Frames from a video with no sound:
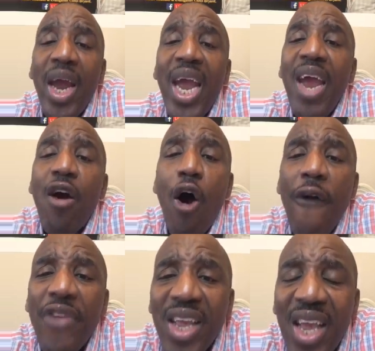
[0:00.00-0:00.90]
Here are
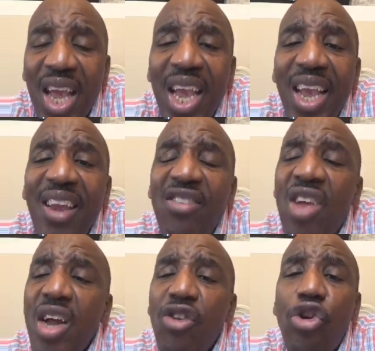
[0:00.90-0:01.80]
the keys
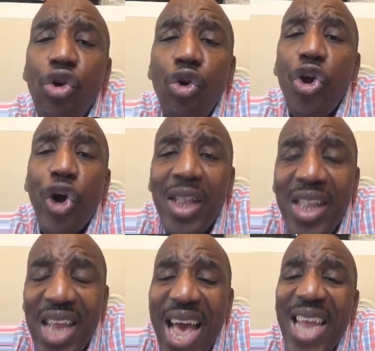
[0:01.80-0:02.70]
to your
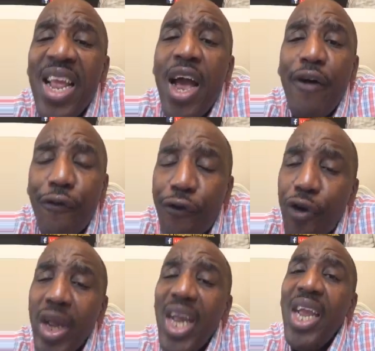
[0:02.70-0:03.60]

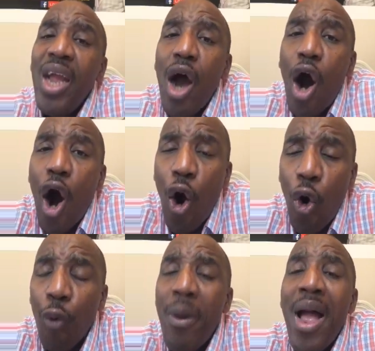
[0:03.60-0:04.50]
debt-free
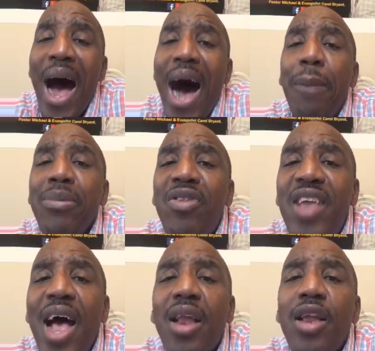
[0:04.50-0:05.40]
home. I'm
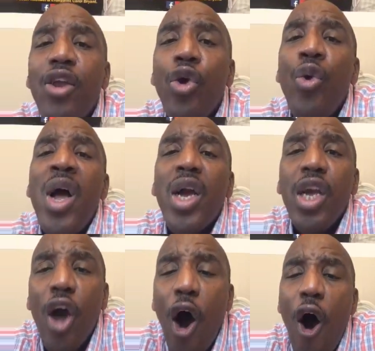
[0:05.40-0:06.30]
telling you,
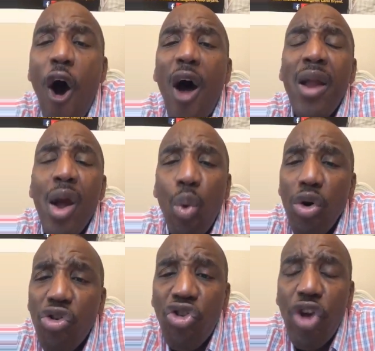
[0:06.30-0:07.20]
God
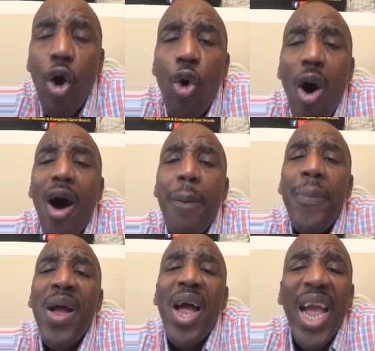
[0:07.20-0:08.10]
will show up
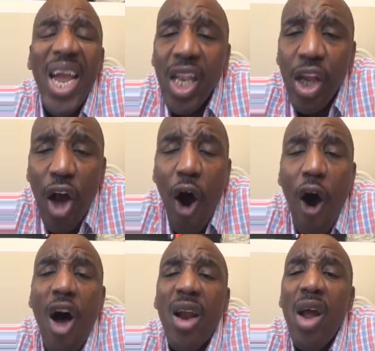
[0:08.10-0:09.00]
and
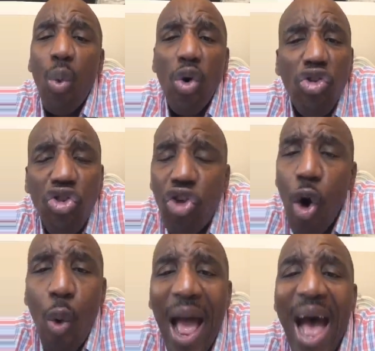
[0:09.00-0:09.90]
God will
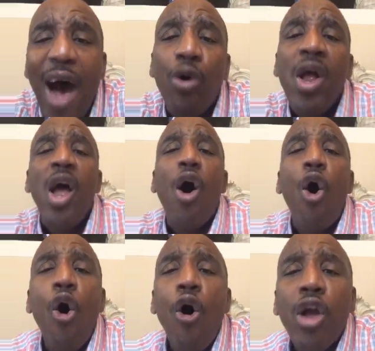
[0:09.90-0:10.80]
show out.
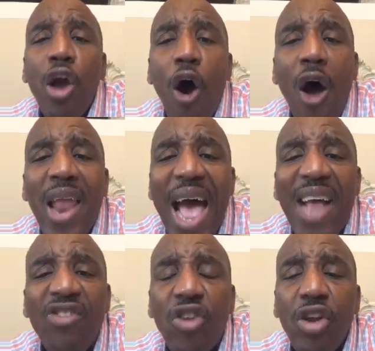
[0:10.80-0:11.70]
All God
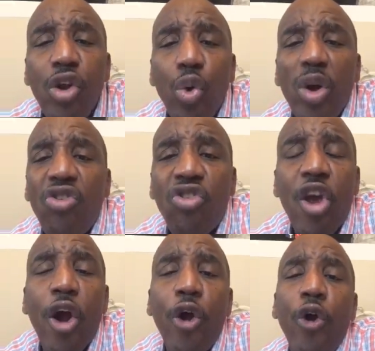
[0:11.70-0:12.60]
has to do is
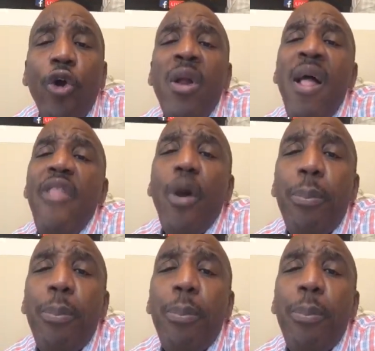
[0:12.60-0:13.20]
turn the